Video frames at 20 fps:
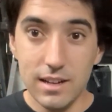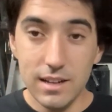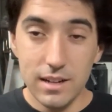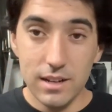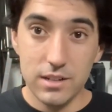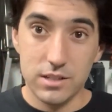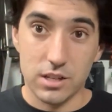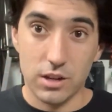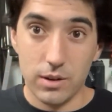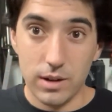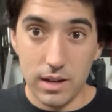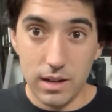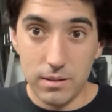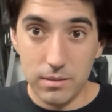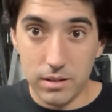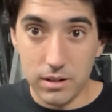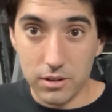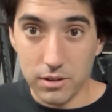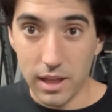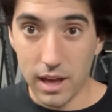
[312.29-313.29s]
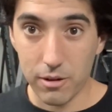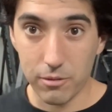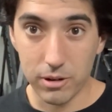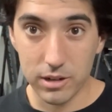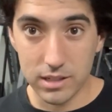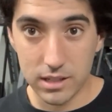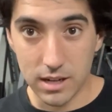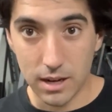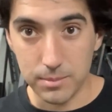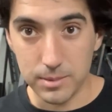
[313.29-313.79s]
So, that worked
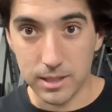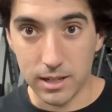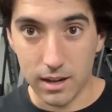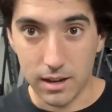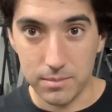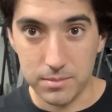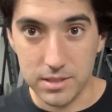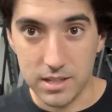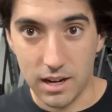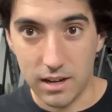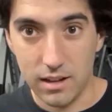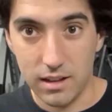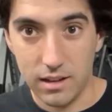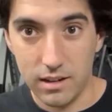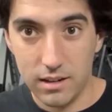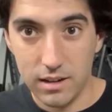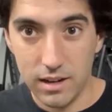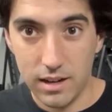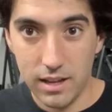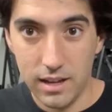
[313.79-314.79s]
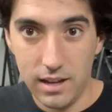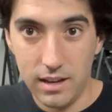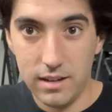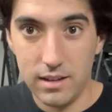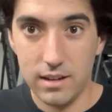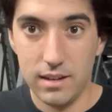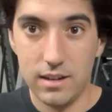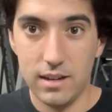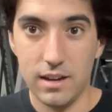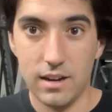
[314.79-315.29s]
a couple times, got a good hit
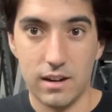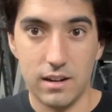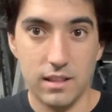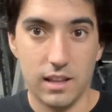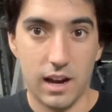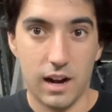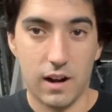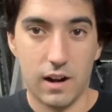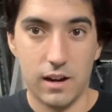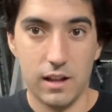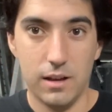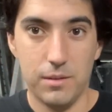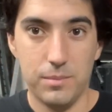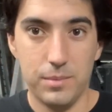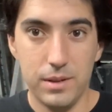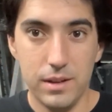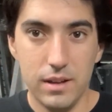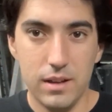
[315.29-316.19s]
here and there on him.